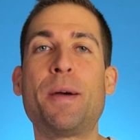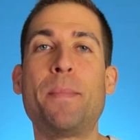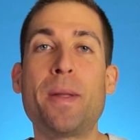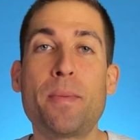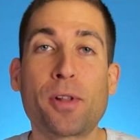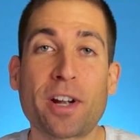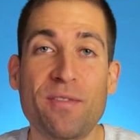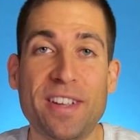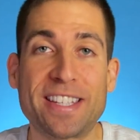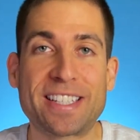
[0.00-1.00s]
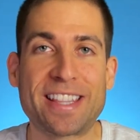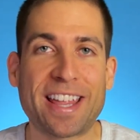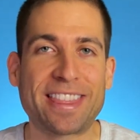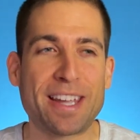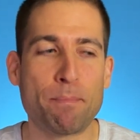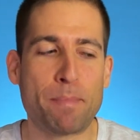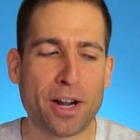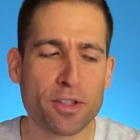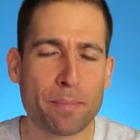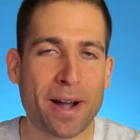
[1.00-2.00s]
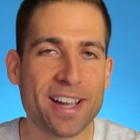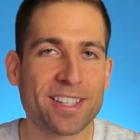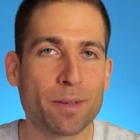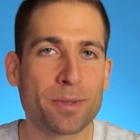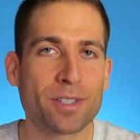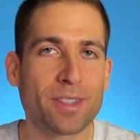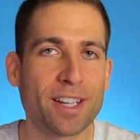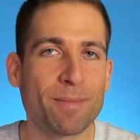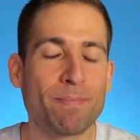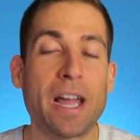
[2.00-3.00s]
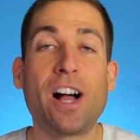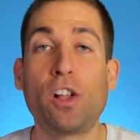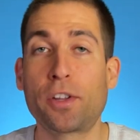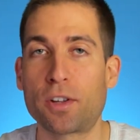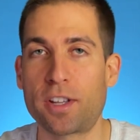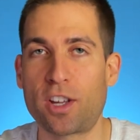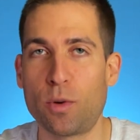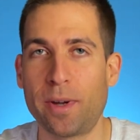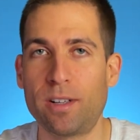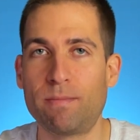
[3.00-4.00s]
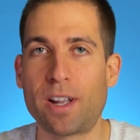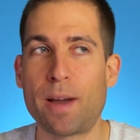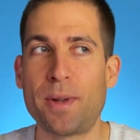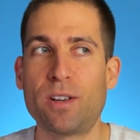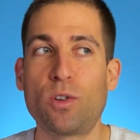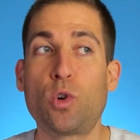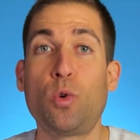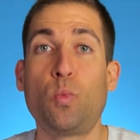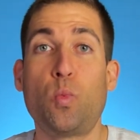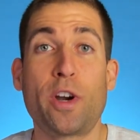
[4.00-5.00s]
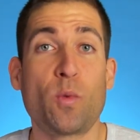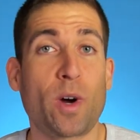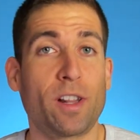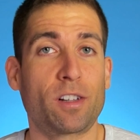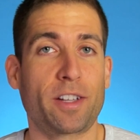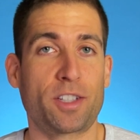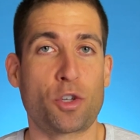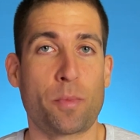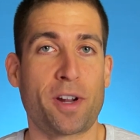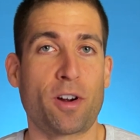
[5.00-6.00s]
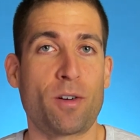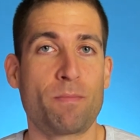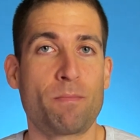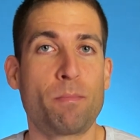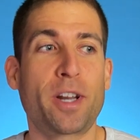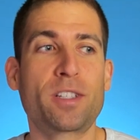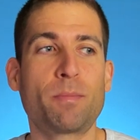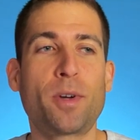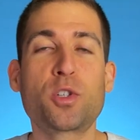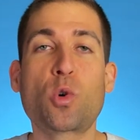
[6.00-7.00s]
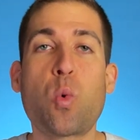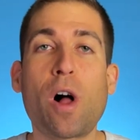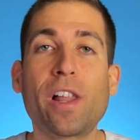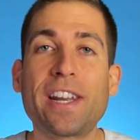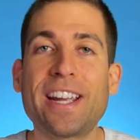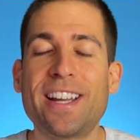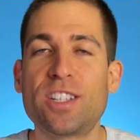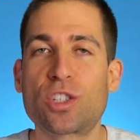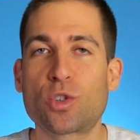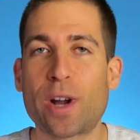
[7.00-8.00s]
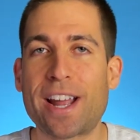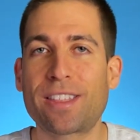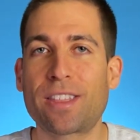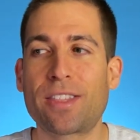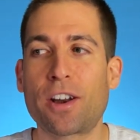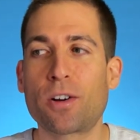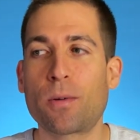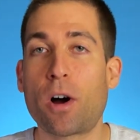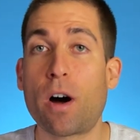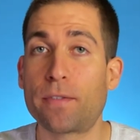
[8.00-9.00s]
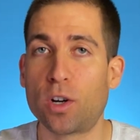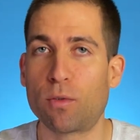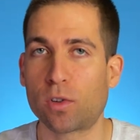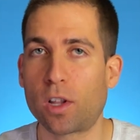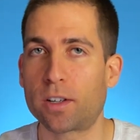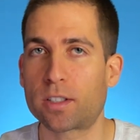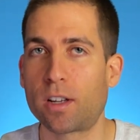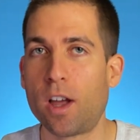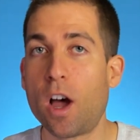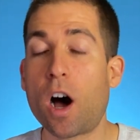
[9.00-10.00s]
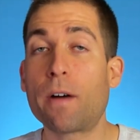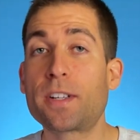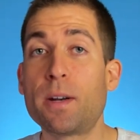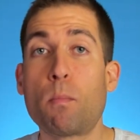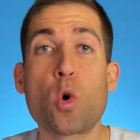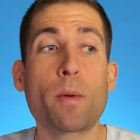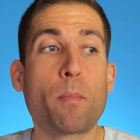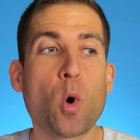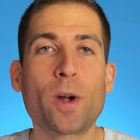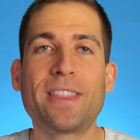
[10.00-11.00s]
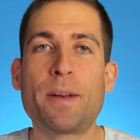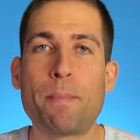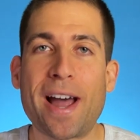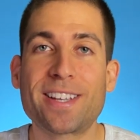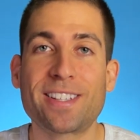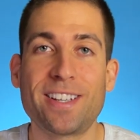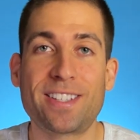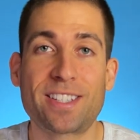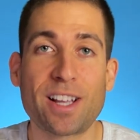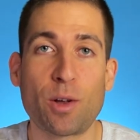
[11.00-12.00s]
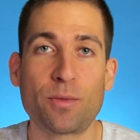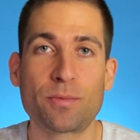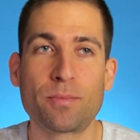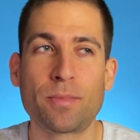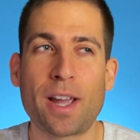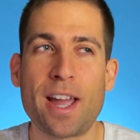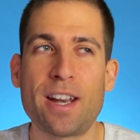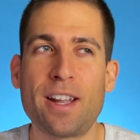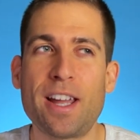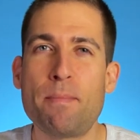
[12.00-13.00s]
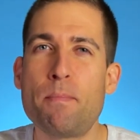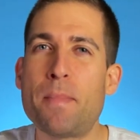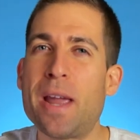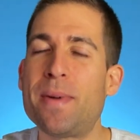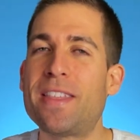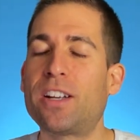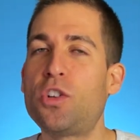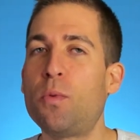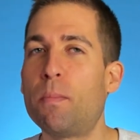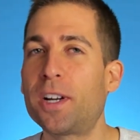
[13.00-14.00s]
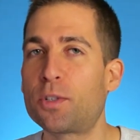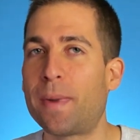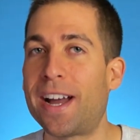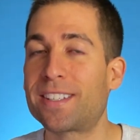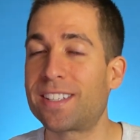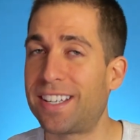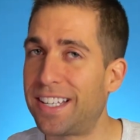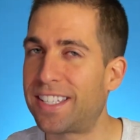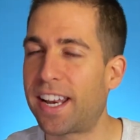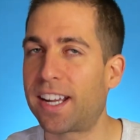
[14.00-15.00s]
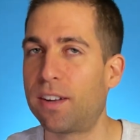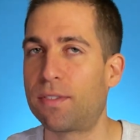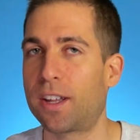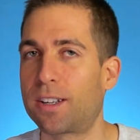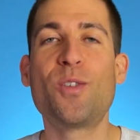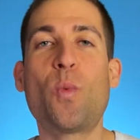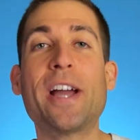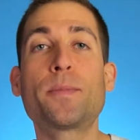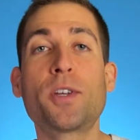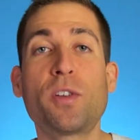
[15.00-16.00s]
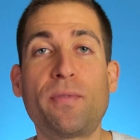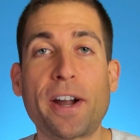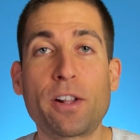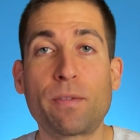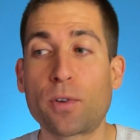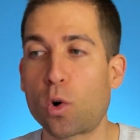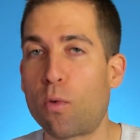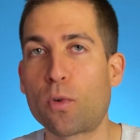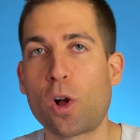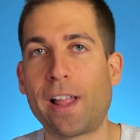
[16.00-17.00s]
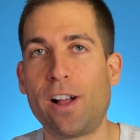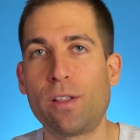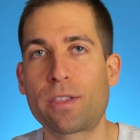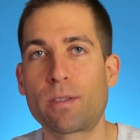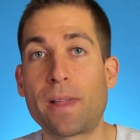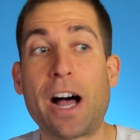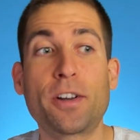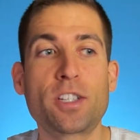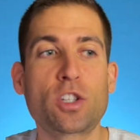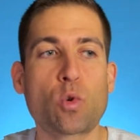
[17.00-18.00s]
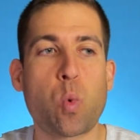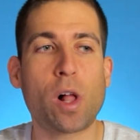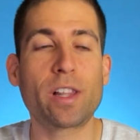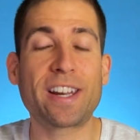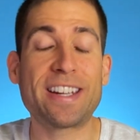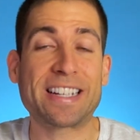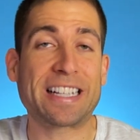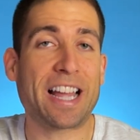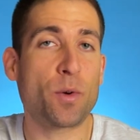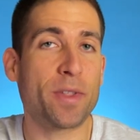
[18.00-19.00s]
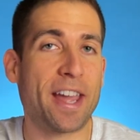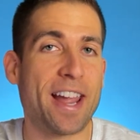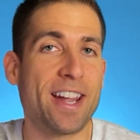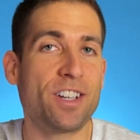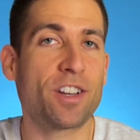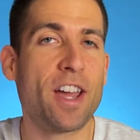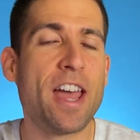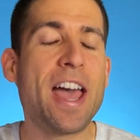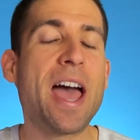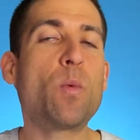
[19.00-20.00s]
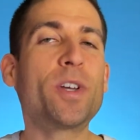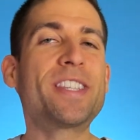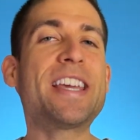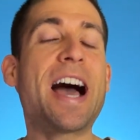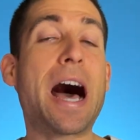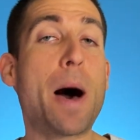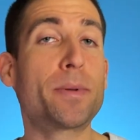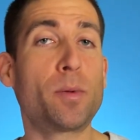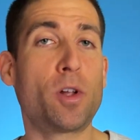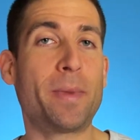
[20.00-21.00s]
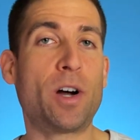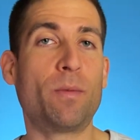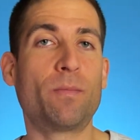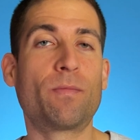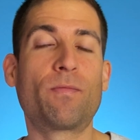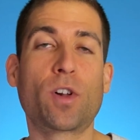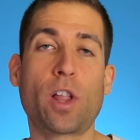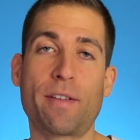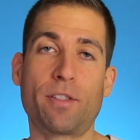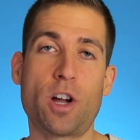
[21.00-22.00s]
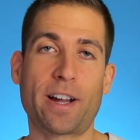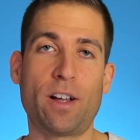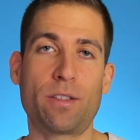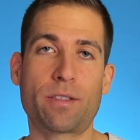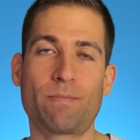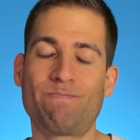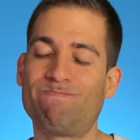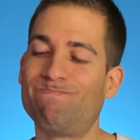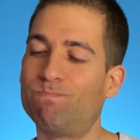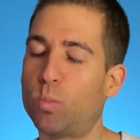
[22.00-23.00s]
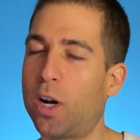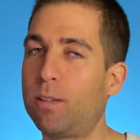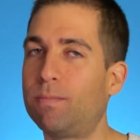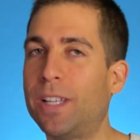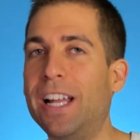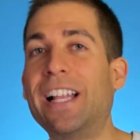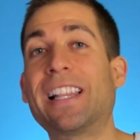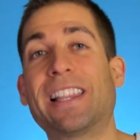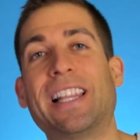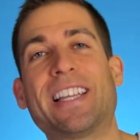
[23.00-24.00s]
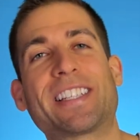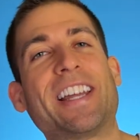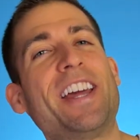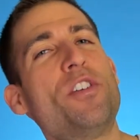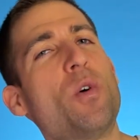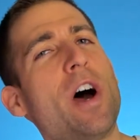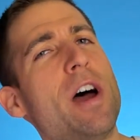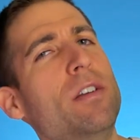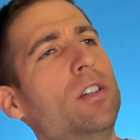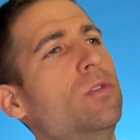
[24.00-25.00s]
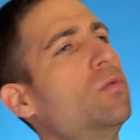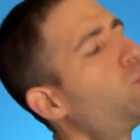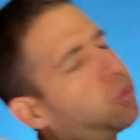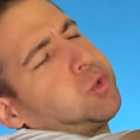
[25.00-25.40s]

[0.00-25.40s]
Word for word: Many people are convinced that the bigger the biceps, the healthier the human. I mean, who wouldn't want to look like a superhero? But it's muscle quality and strength that are often overlooked, often more important than mass itself. And it may be that too much mass is a negative thing. Why is muscle vital for overall health? How does this quality decline with age? And what's the optimal amount for lifelong health? Well, let's get into it!